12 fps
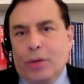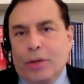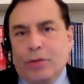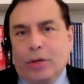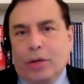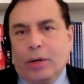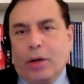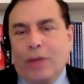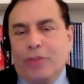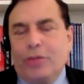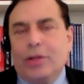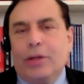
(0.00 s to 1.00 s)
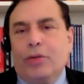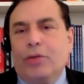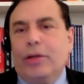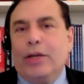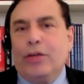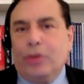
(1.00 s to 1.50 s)
So it's a constant
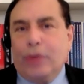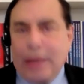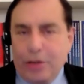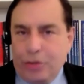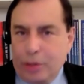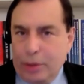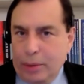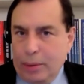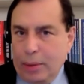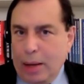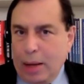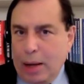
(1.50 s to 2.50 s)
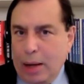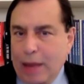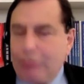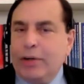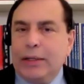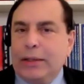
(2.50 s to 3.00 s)
re-education
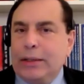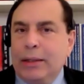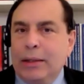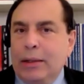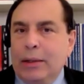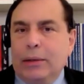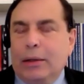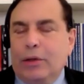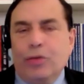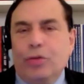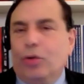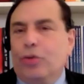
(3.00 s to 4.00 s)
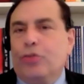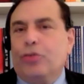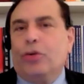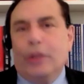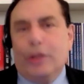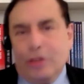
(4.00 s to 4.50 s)
effort. There is no
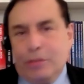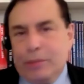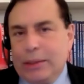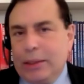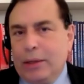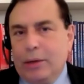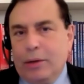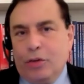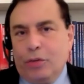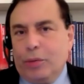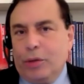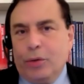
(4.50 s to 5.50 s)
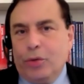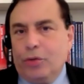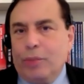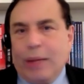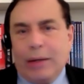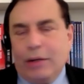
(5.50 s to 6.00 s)
shortage of materials
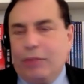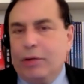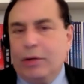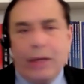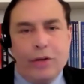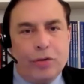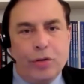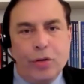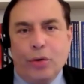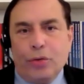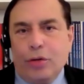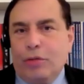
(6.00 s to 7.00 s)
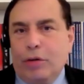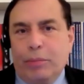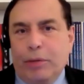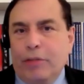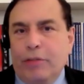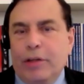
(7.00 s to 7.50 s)
produced by different NGOs over
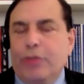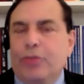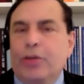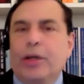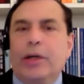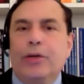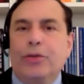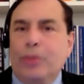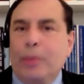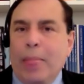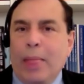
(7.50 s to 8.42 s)
previous years.